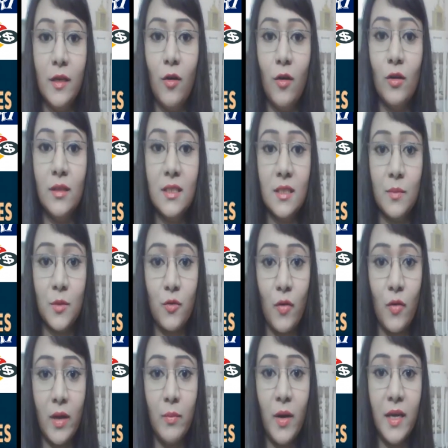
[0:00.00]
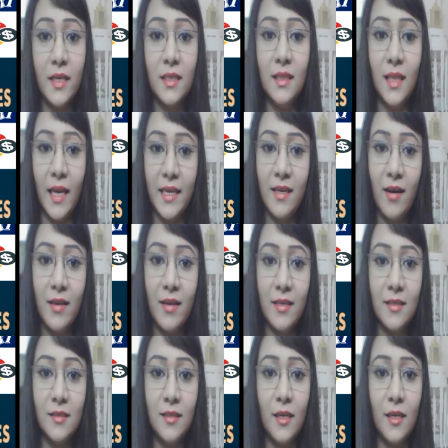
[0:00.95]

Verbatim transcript: on the subscribe icon, like icon,